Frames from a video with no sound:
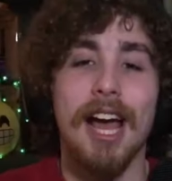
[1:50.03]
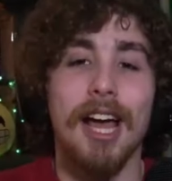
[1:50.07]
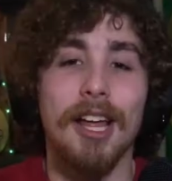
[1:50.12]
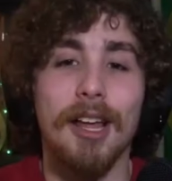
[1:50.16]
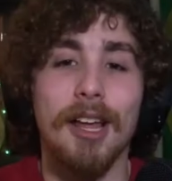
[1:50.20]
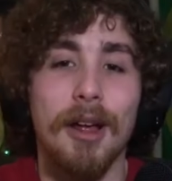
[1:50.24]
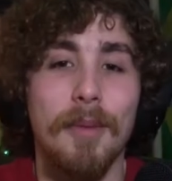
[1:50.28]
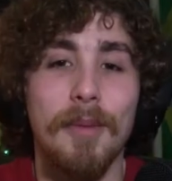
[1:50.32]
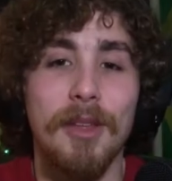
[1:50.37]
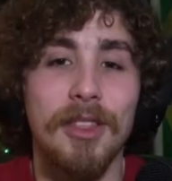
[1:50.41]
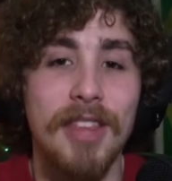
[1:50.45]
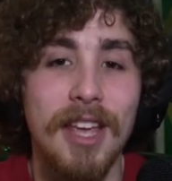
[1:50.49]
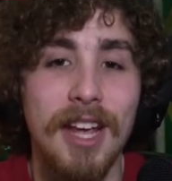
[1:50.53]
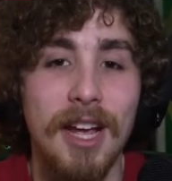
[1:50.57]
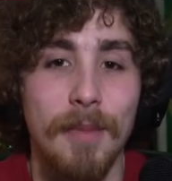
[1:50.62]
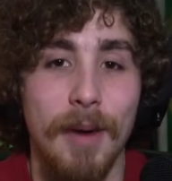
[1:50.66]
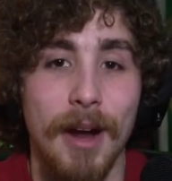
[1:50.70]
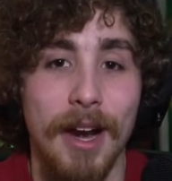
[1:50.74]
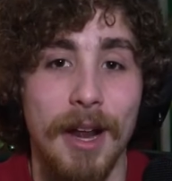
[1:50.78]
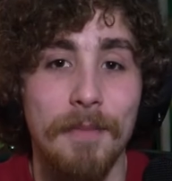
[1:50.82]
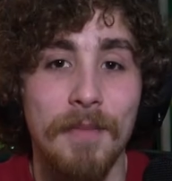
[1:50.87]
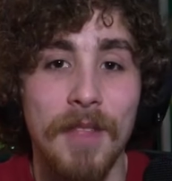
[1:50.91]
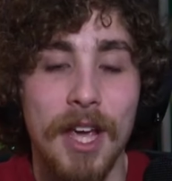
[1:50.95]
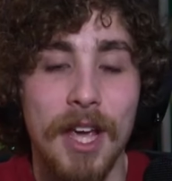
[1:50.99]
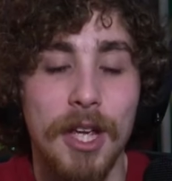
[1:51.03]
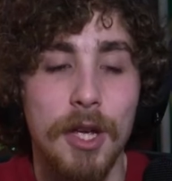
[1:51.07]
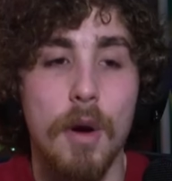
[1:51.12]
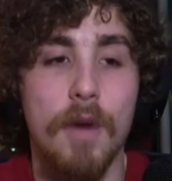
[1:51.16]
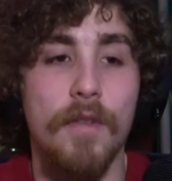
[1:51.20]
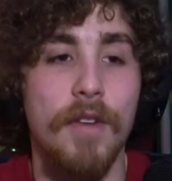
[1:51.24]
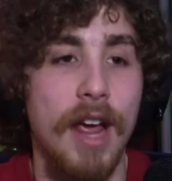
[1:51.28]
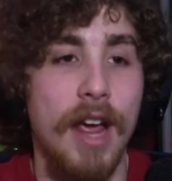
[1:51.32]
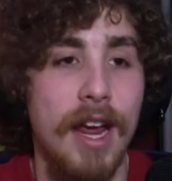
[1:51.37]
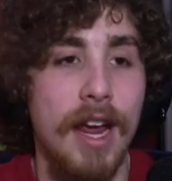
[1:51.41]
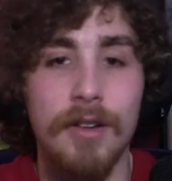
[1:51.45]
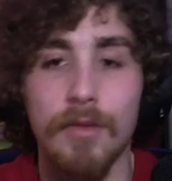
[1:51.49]
I mean, think about it. You
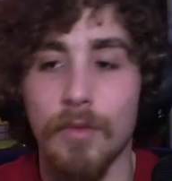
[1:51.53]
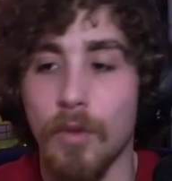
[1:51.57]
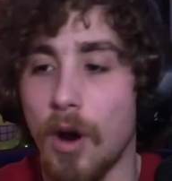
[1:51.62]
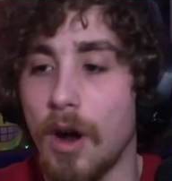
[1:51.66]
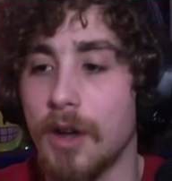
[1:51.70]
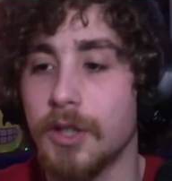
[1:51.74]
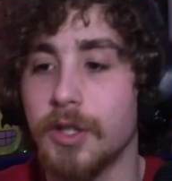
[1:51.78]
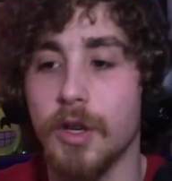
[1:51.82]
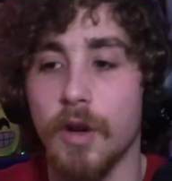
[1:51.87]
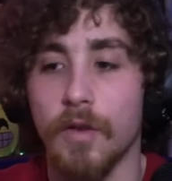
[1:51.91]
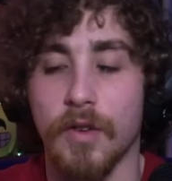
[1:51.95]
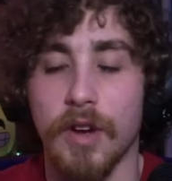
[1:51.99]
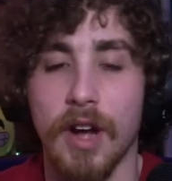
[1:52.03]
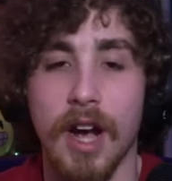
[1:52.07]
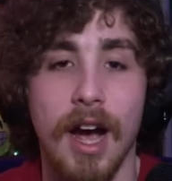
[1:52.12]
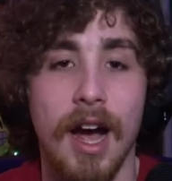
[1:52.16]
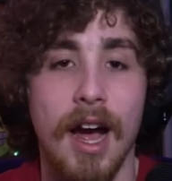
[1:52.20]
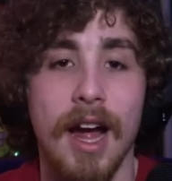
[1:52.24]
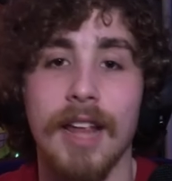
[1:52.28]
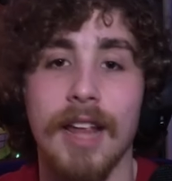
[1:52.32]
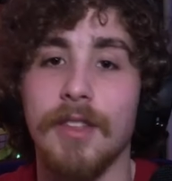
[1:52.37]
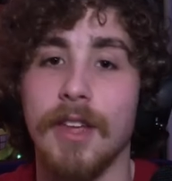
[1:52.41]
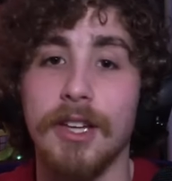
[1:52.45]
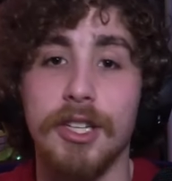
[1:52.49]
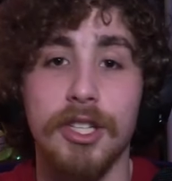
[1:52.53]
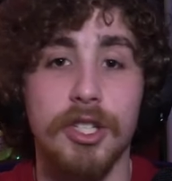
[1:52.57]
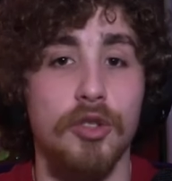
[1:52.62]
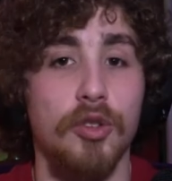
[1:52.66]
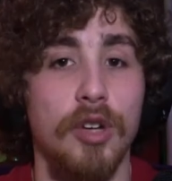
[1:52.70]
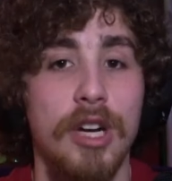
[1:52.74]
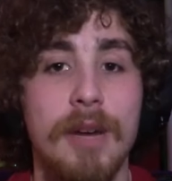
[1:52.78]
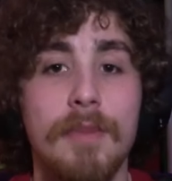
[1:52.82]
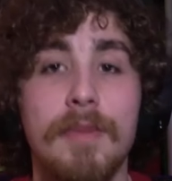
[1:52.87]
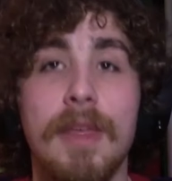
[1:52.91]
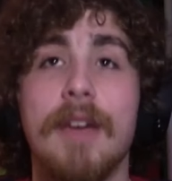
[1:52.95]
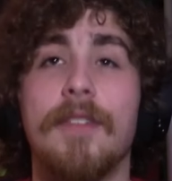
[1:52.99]
have Adin Ross. You have Kai. They
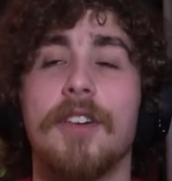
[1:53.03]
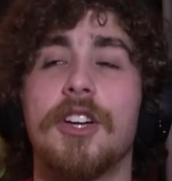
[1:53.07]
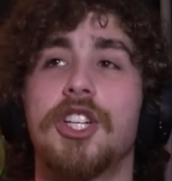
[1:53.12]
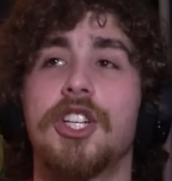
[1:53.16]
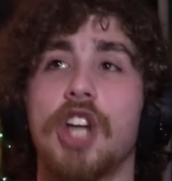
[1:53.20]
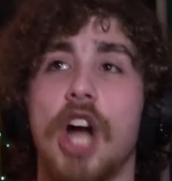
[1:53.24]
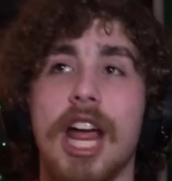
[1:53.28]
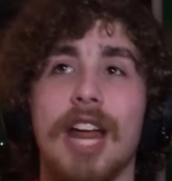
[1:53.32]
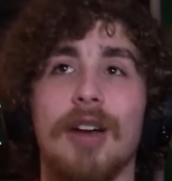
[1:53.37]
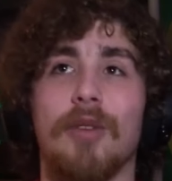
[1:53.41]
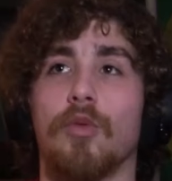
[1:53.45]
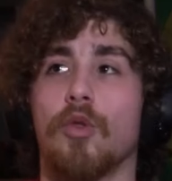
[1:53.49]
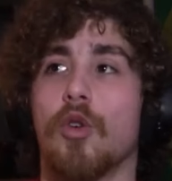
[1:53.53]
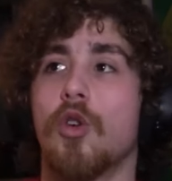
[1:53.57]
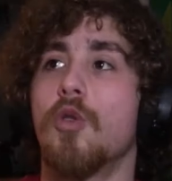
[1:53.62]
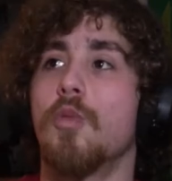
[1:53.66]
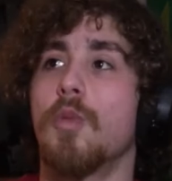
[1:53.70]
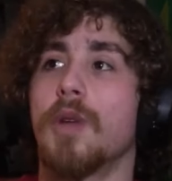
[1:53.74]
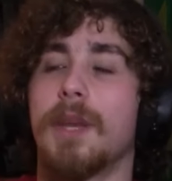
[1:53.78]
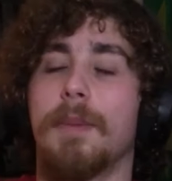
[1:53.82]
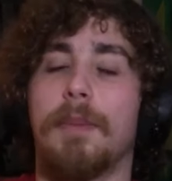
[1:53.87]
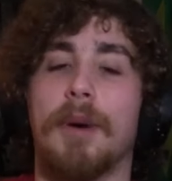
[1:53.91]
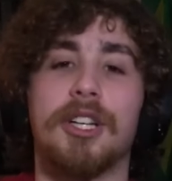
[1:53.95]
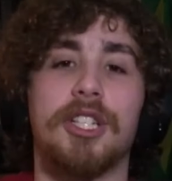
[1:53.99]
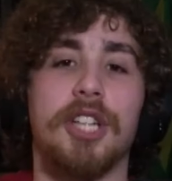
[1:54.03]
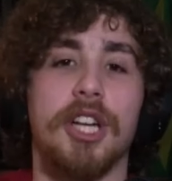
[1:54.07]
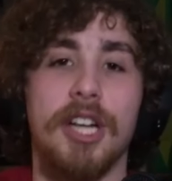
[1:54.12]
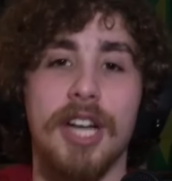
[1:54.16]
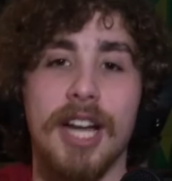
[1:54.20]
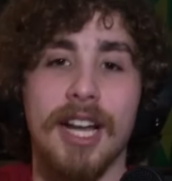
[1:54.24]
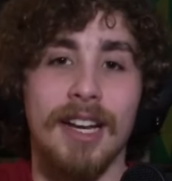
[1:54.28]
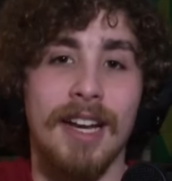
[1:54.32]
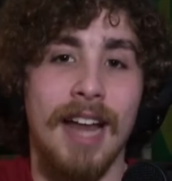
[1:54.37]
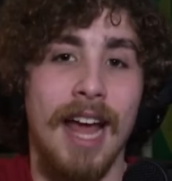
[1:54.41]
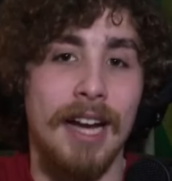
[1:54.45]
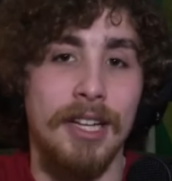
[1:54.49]
stream. They have a giant room with a bunch of
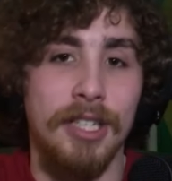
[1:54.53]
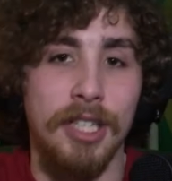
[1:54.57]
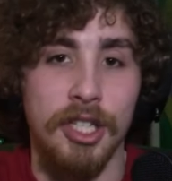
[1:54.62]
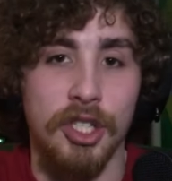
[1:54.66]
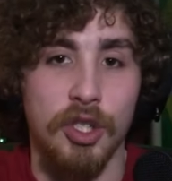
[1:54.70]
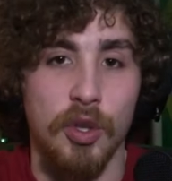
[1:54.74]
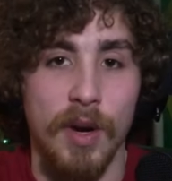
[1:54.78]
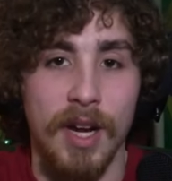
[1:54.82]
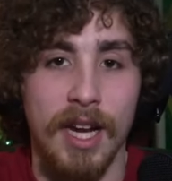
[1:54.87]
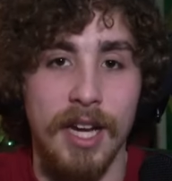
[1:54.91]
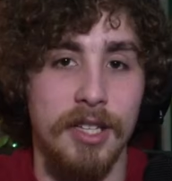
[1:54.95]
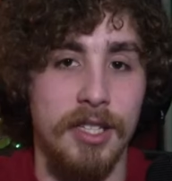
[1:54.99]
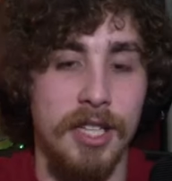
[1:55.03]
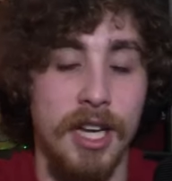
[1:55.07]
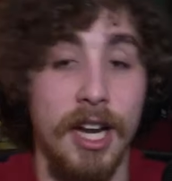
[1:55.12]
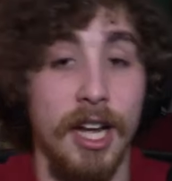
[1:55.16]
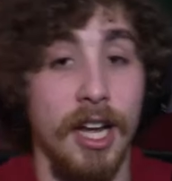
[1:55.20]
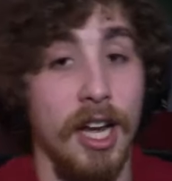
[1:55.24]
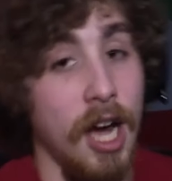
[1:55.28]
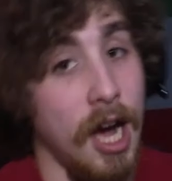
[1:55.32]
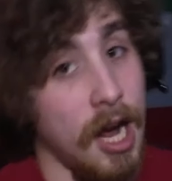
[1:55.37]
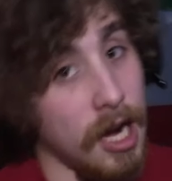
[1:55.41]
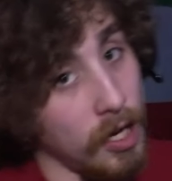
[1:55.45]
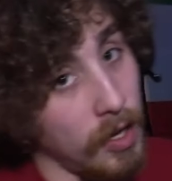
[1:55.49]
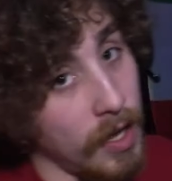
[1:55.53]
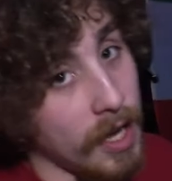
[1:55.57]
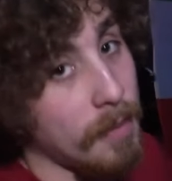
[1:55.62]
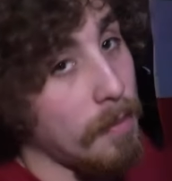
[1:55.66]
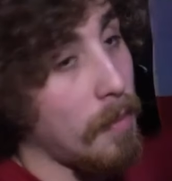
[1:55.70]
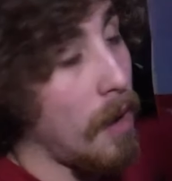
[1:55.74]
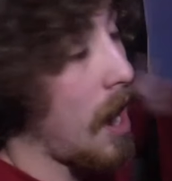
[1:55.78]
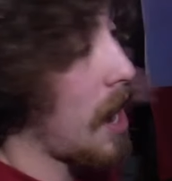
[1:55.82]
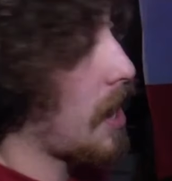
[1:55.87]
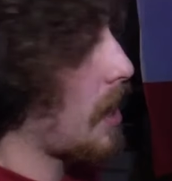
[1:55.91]
knickknacks and trinkets in it. Kind of like mine.